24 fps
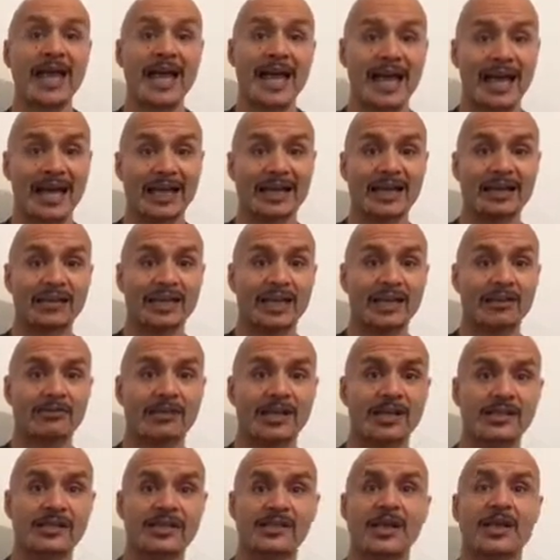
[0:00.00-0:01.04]
Hanging leg
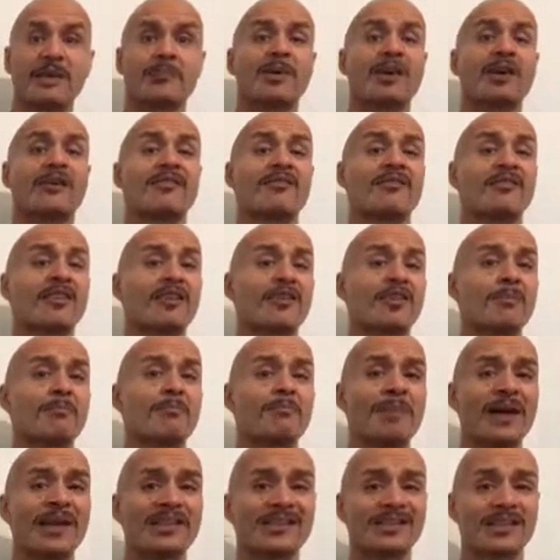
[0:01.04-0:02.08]
raises are by far the
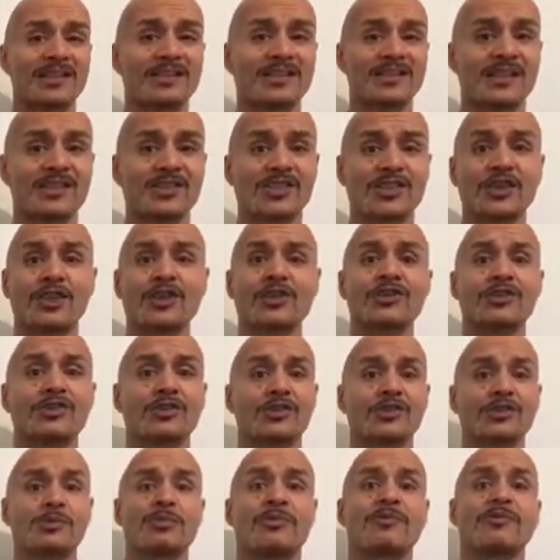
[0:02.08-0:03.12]
best exercise you can
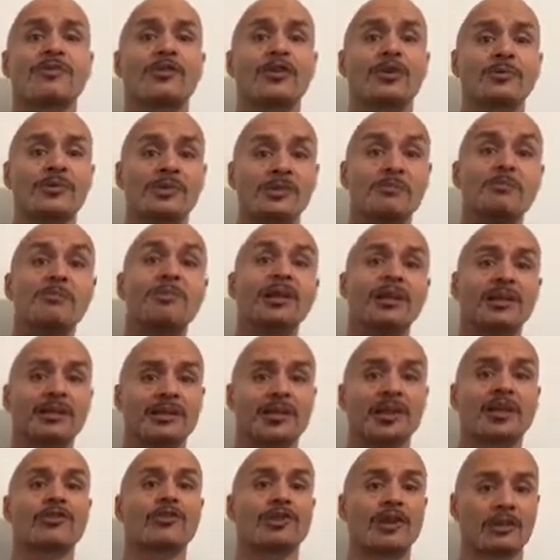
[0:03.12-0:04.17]
do to
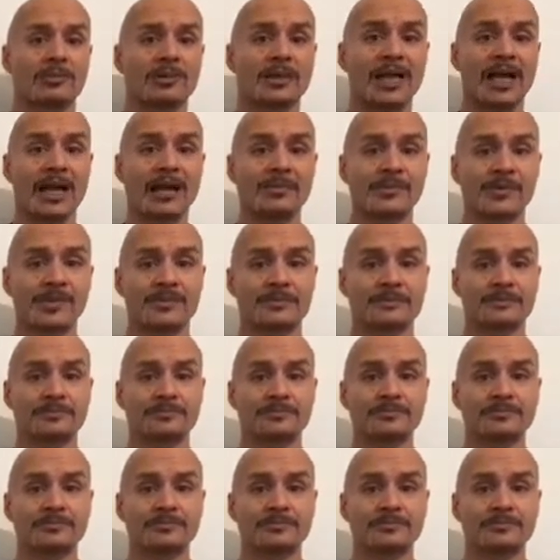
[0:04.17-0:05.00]
build incredible abs.